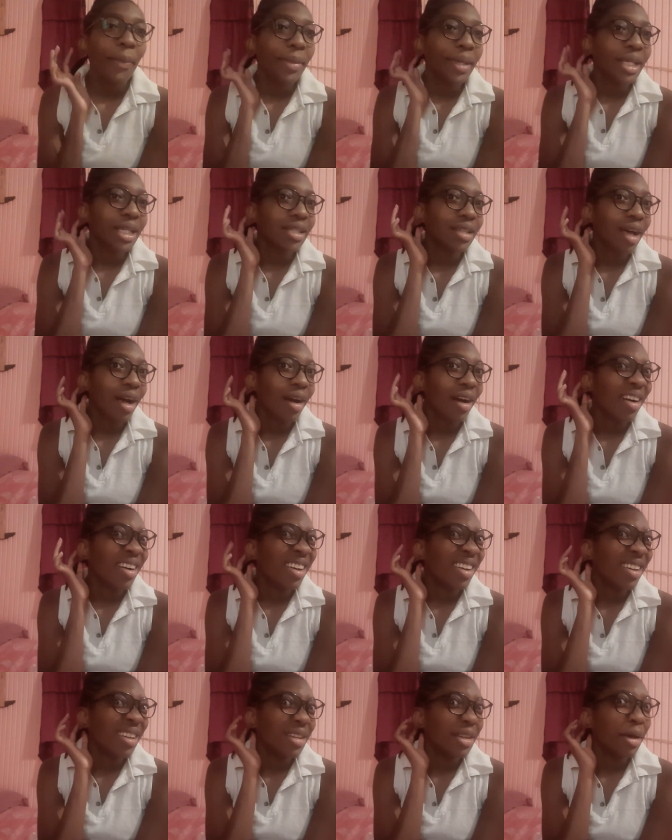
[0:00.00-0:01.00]
because I
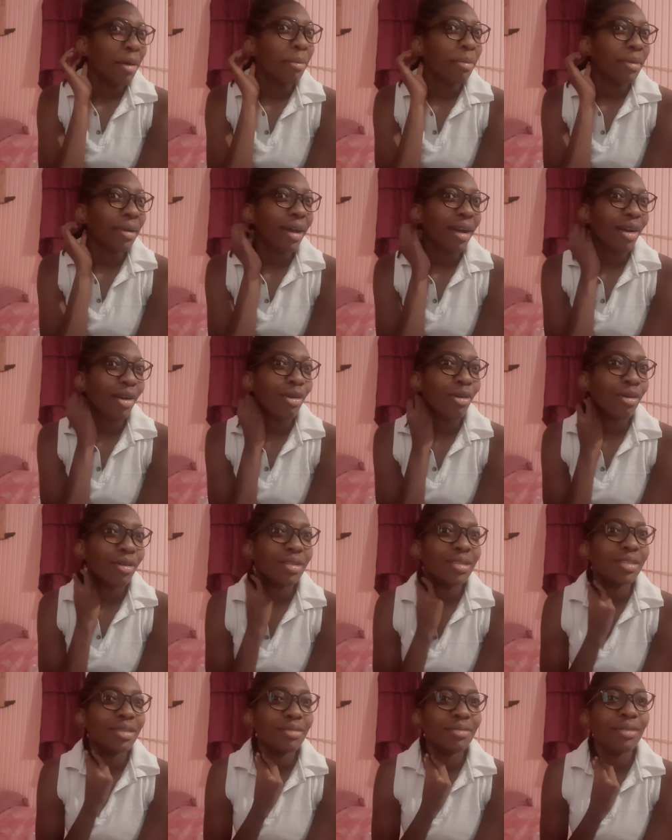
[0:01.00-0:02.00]
gotta end up like
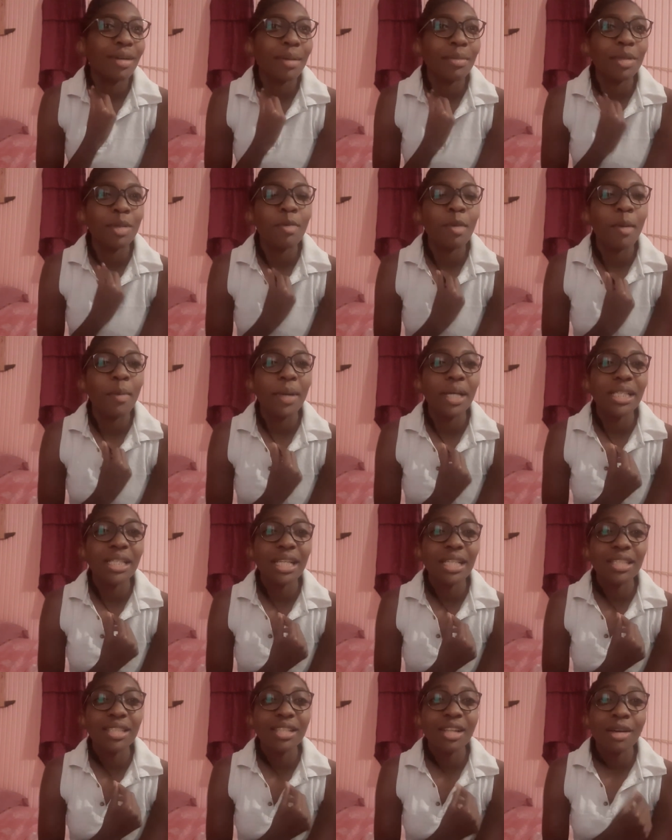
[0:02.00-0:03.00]
calling family members
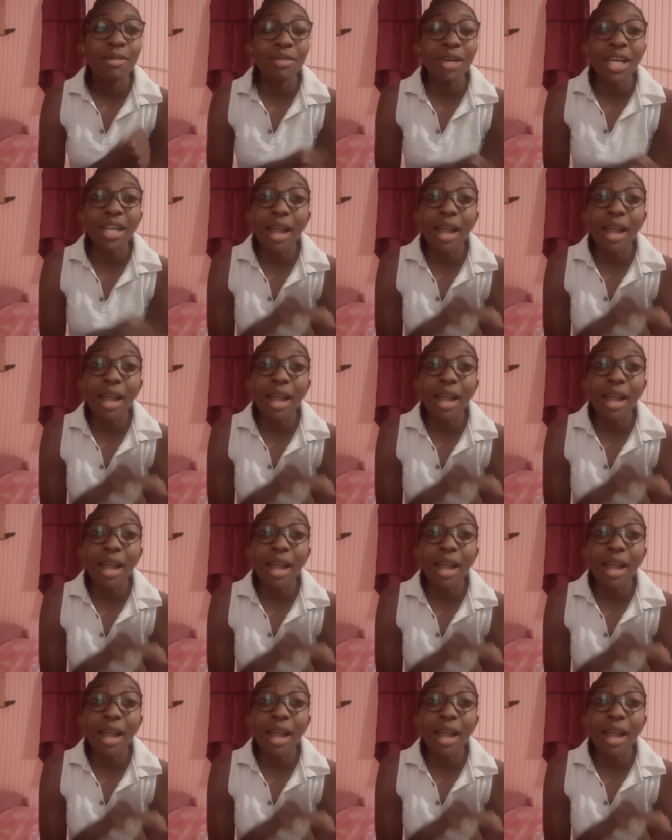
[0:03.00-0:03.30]
and stuff.